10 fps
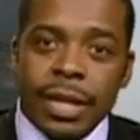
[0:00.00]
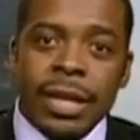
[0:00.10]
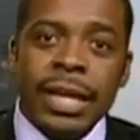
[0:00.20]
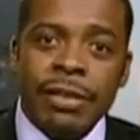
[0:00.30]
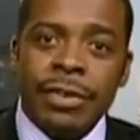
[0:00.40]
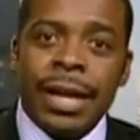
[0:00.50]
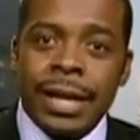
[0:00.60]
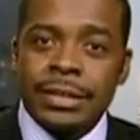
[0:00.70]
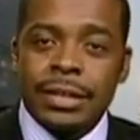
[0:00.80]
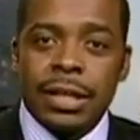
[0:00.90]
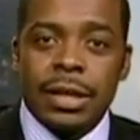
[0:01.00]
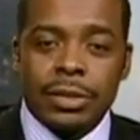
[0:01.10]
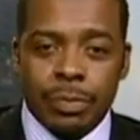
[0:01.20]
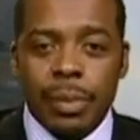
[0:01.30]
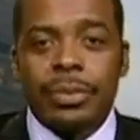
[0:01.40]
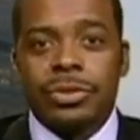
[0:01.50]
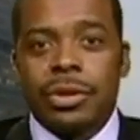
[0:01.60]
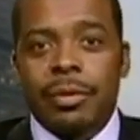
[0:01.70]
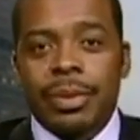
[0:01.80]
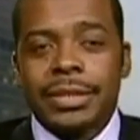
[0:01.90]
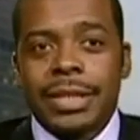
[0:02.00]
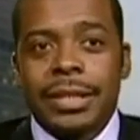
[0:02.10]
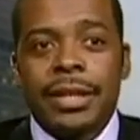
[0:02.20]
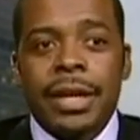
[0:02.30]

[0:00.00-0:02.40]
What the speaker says: Even as the bubble started busting,